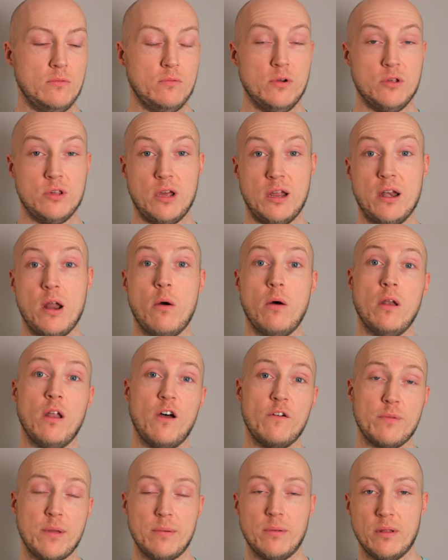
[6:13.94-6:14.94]
which I know a lot
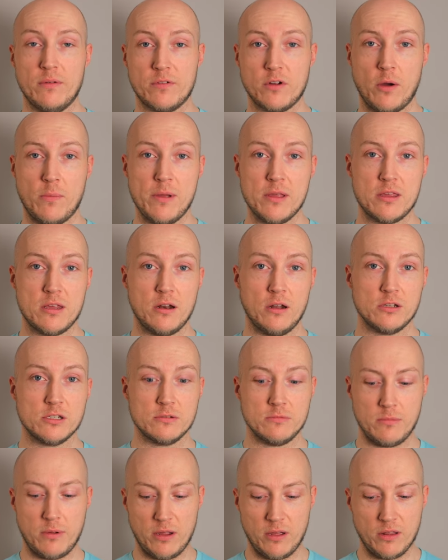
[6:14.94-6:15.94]
of people have commented on
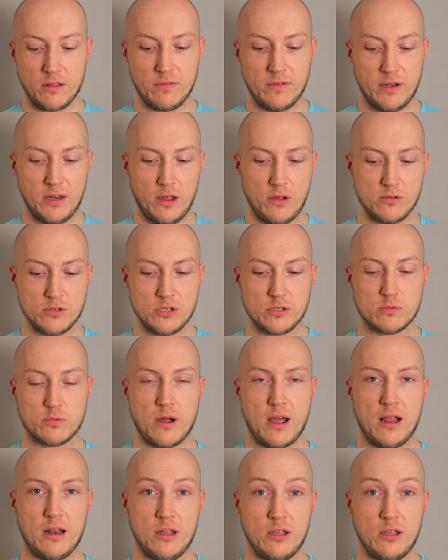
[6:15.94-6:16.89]
some of my other videos as well.